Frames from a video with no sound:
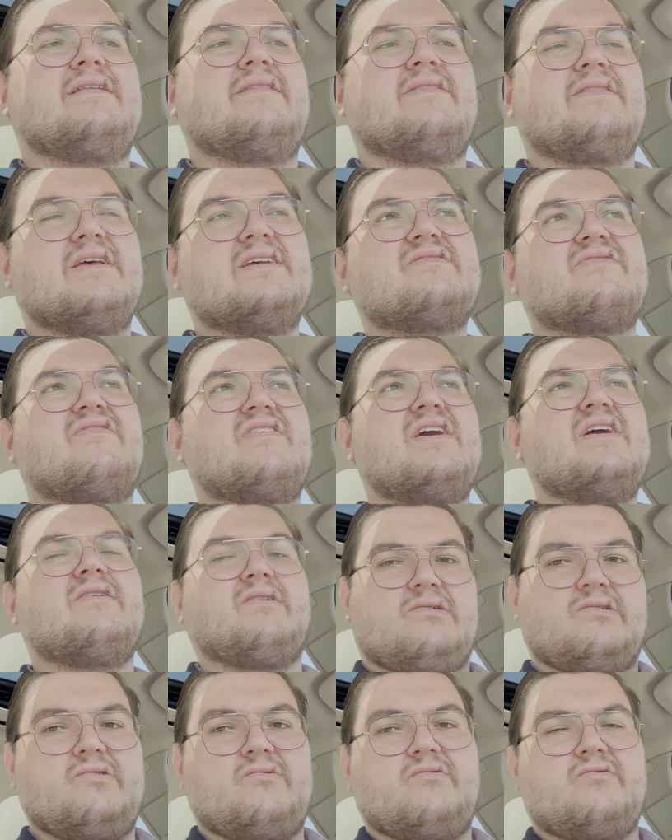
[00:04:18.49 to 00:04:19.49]
this
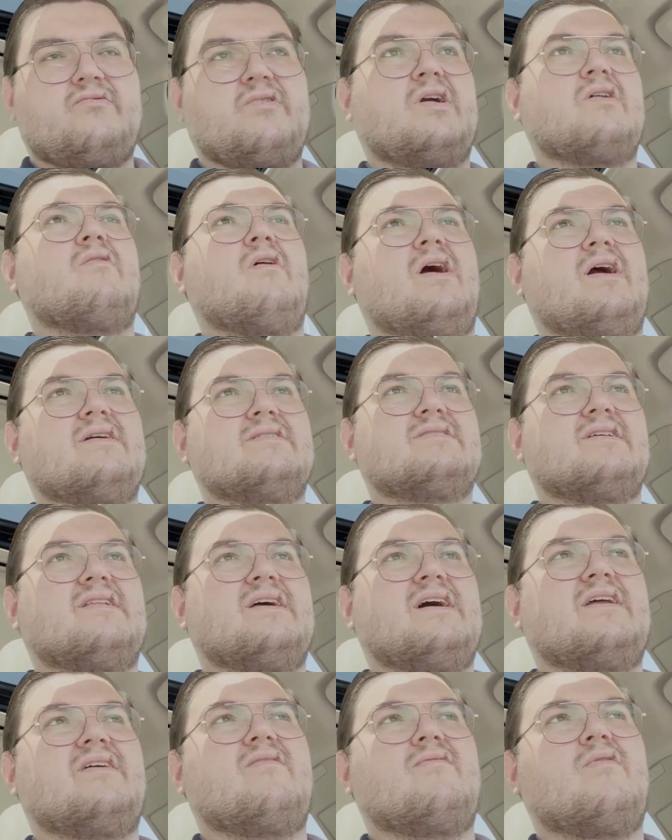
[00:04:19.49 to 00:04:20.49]
vehicle requires a
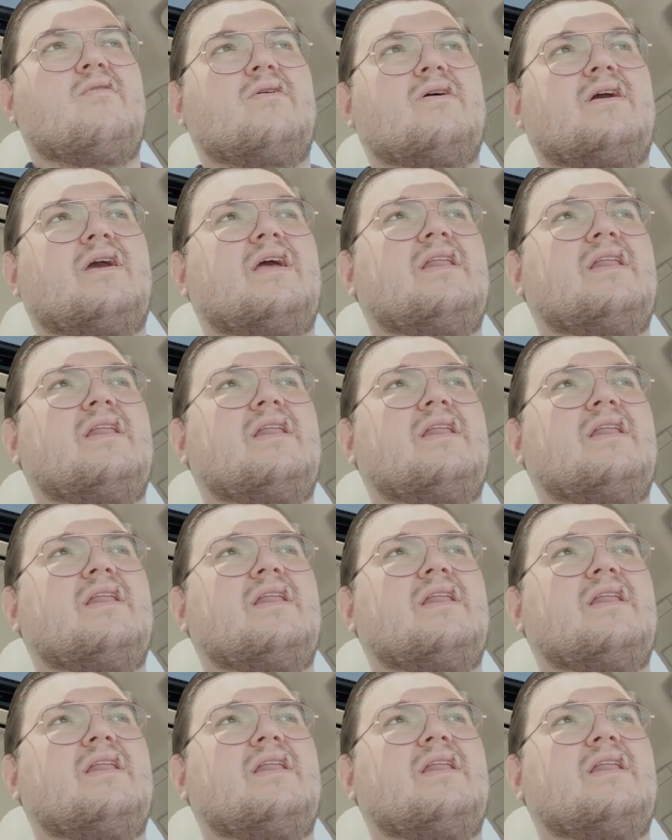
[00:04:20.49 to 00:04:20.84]
lot of work.